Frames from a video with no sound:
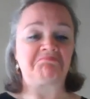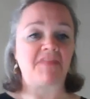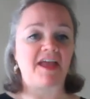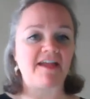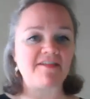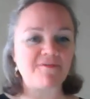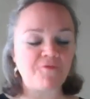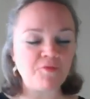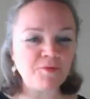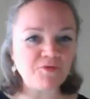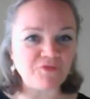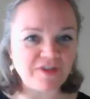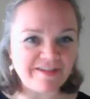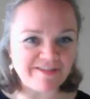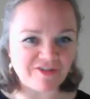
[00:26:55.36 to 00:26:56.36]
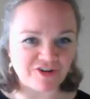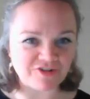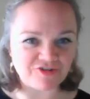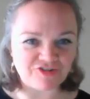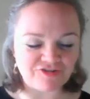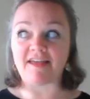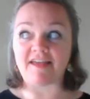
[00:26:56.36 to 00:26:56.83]
as a form of
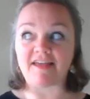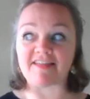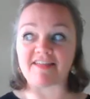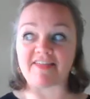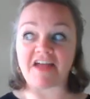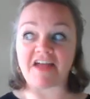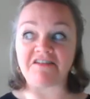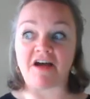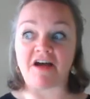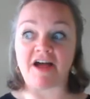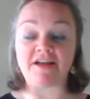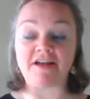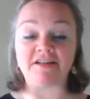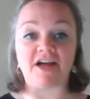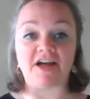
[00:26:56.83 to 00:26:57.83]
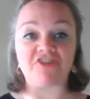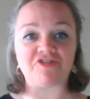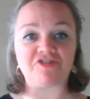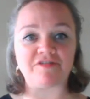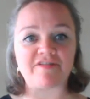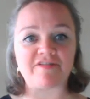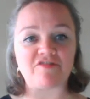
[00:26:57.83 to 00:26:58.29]
research? Is that not a
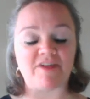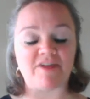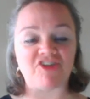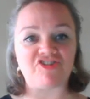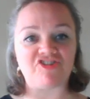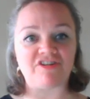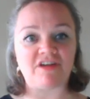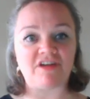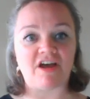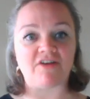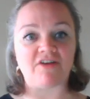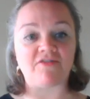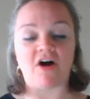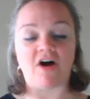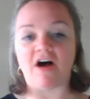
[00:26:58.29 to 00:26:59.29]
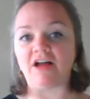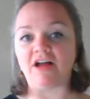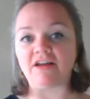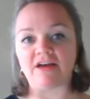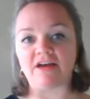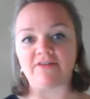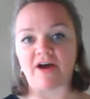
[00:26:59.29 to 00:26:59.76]
logical summation of all
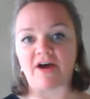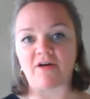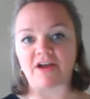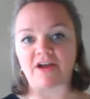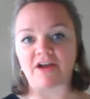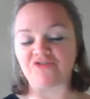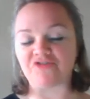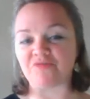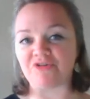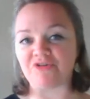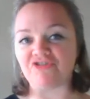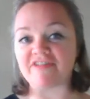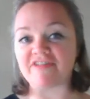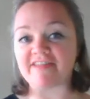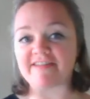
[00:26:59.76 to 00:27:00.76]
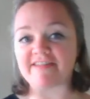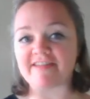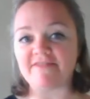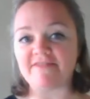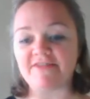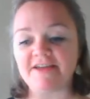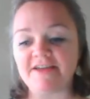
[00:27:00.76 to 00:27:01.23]
of our contributions this
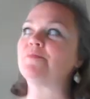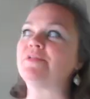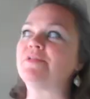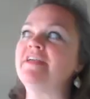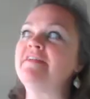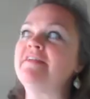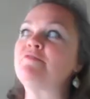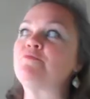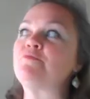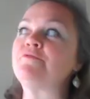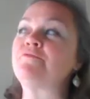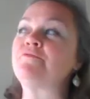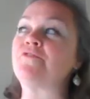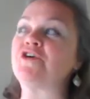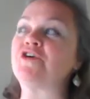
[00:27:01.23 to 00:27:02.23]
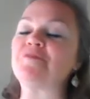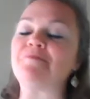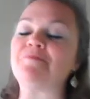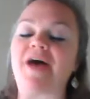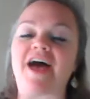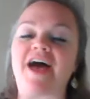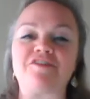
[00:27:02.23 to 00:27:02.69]
evening? Please refer
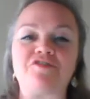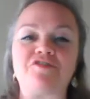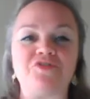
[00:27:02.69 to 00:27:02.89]
back to